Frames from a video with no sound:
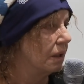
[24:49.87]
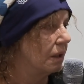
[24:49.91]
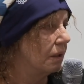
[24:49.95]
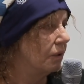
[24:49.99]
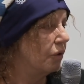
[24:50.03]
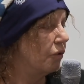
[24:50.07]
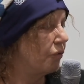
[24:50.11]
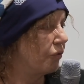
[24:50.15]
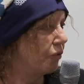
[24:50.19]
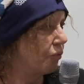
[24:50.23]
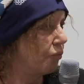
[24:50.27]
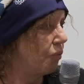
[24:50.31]

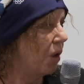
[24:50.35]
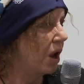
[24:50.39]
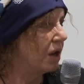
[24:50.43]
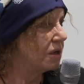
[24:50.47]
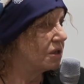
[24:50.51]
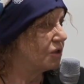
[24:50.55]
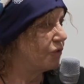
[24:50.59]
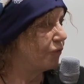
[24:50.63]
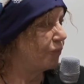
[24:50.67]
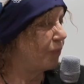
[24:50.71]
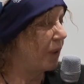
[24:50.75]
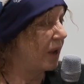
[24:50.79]
You know, the
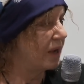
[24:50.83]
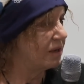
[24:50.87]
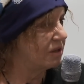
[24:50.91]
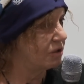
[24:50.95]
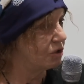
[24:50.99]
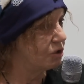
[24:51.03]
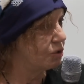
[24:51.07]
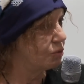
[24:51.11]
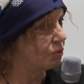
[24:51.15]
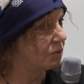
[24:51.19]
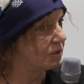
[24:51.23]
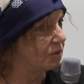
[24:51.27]
rites of
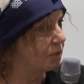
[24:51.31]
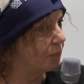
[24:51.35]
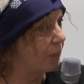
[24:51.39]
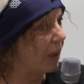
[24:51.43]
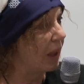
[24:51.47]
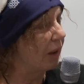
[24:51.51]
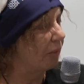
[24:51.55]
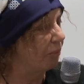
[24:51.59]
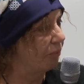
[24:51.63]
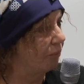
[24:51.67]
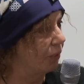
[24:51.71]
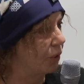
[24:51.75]
passage was
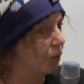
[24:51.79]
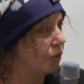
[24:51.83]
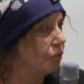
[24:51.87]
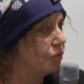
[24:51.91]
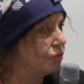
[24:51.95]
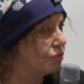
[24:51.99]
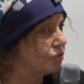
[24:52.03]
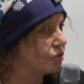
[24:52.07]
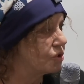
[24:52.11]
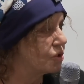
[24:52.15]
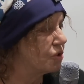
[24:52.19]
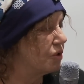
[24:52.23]
about
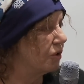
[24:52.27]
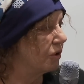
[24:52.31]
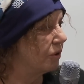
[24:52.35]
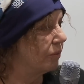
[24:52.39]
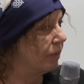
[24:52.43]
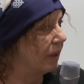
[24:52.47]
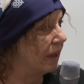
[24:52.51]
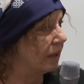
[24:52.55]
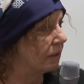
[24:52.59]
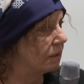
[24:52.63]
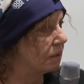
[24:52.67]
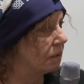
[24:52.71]
booze, not
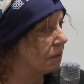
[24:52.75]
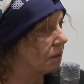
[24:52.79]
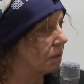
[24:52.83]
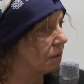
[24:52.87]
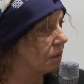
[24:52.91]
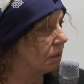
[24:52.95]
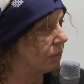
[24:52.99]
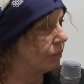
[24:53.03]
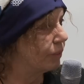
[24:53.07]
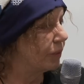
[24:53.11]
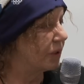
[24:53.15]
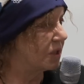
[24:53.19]
about
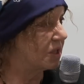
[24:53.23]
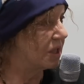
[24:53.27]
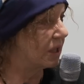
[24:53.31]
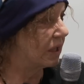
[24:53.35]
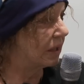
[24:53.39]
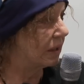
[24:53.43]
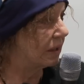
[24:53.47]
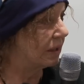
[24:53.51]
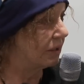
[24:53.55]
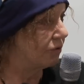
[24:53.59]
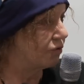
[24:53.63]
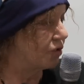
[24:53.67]

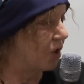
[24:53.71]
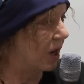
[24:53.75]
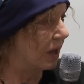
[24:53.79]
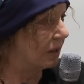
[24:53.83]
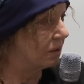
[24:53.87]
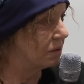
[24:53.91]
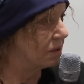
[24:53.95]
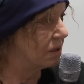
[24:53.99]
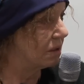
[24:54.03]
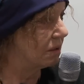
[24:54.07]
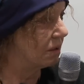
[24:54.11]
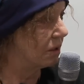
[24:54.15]
particularly
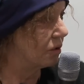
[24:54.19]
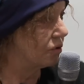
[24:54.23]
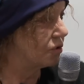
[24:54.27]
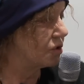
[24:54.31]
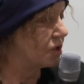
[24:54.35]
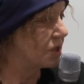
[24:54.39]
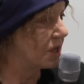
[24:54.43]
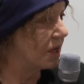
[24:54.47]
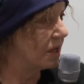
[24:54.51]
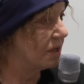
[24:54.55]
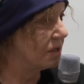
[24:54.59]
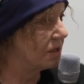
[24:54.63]
drugs in
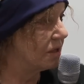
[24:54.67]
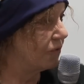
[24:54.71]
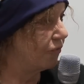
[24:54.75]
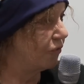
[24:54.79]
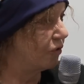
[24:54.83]
those days.